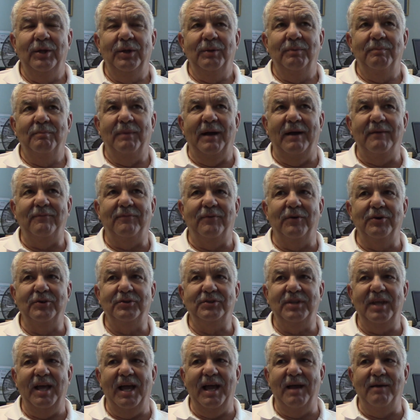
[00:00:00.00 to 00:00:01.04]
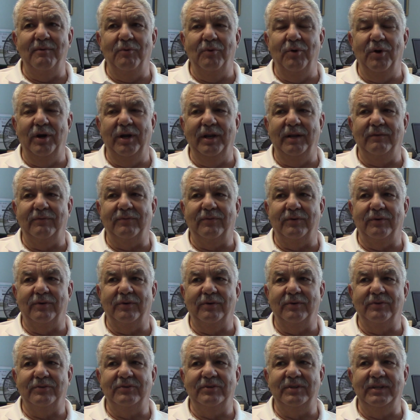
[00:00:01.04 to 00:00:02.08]
My first time running
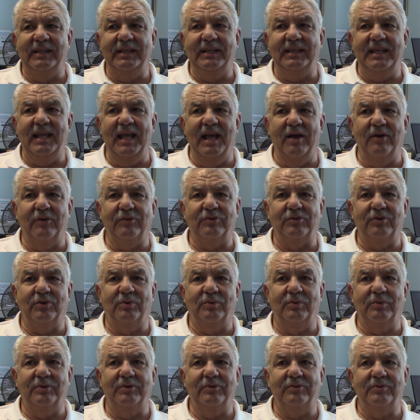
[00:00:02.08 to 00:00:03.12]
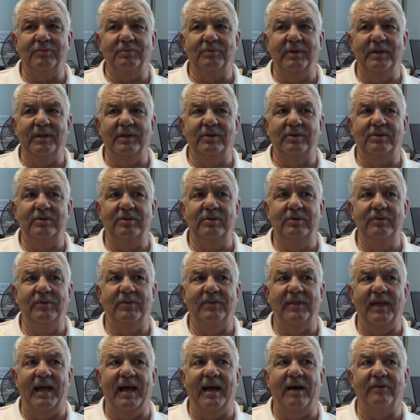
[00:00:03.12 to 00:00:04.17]
for city council was in
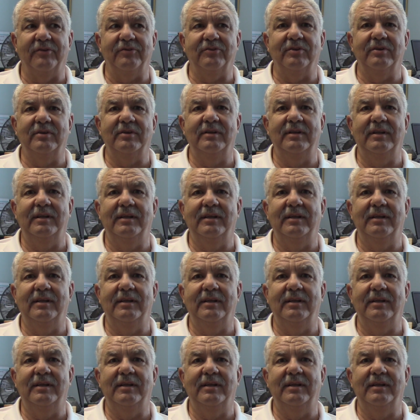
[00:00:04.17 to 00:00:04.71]
2000,